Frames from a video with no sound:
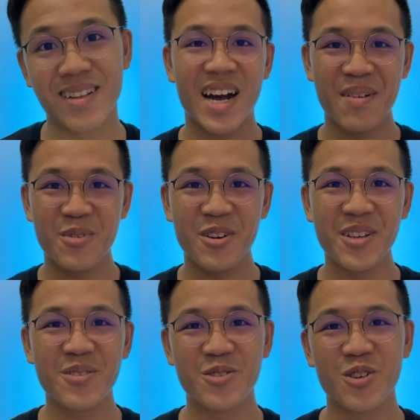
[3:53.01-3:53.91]
I'm
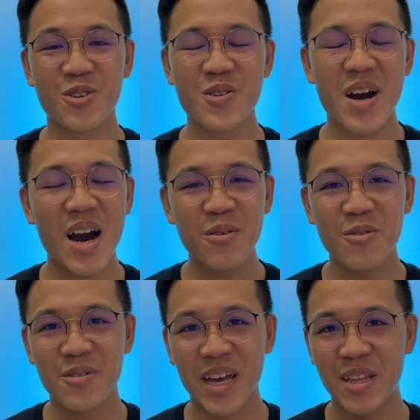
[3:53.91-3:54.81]
going to show you how
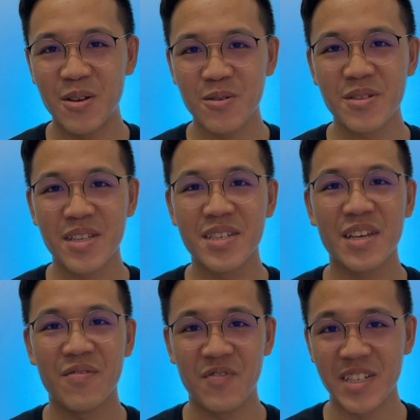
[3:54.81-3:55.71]
you can use this
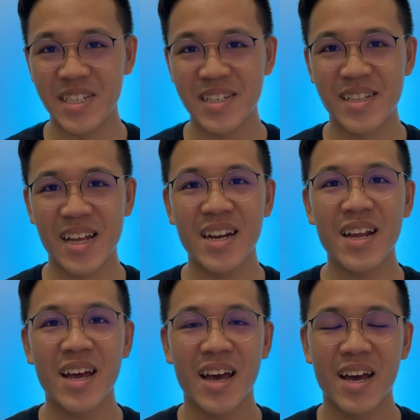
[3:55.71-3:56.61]
InviziStand
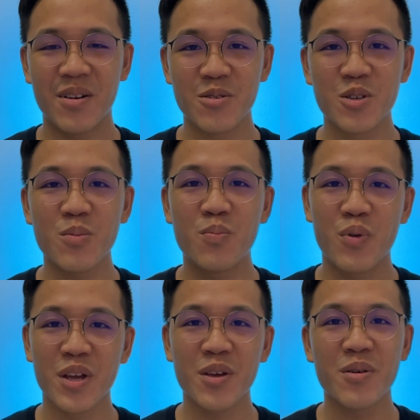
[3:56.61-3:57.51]
and also
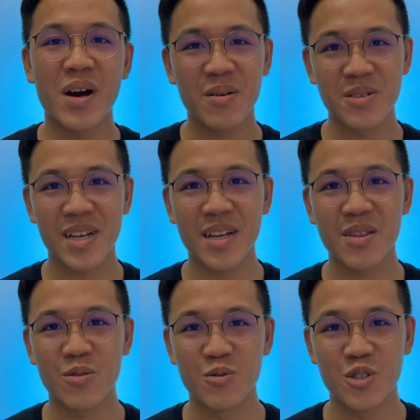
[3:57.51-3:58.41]
bring you outside
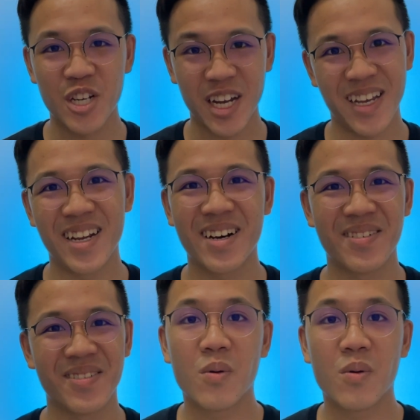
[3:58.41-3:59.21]
to check it out.